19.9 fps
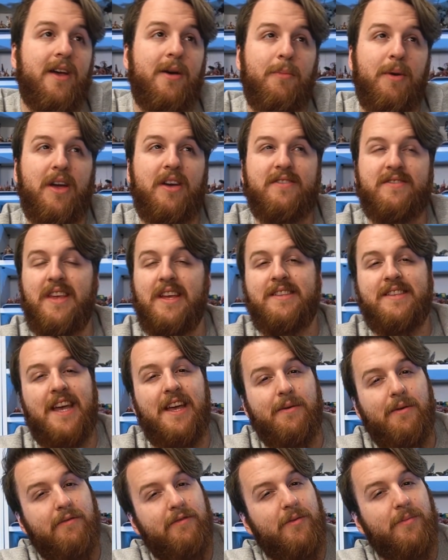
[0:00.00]
because they
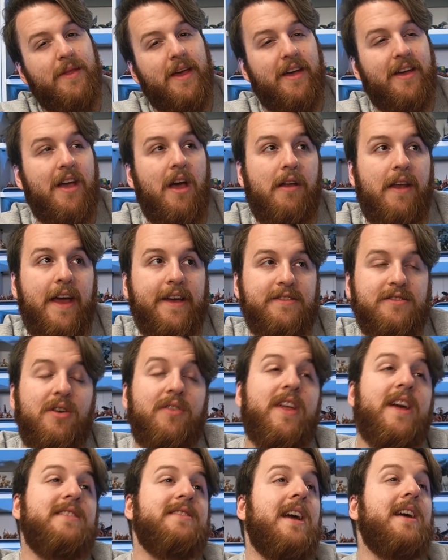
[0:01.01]
take one from their codex, or
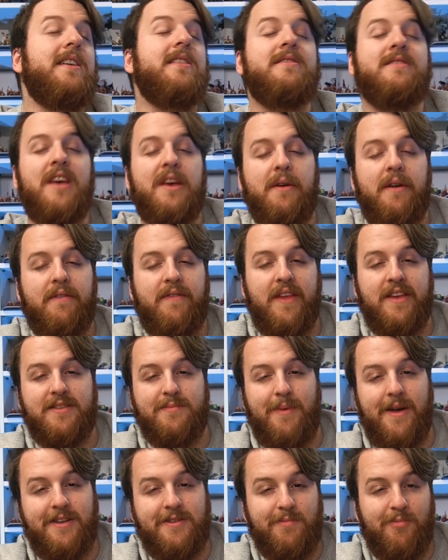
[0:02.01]
they take 2 if they're
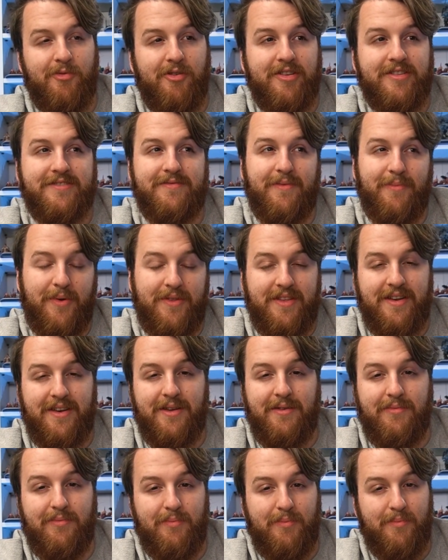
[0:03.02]
Space Marines with the
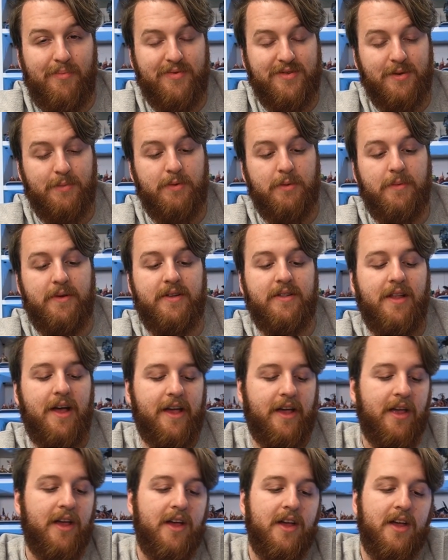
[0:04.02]
new supplement. Like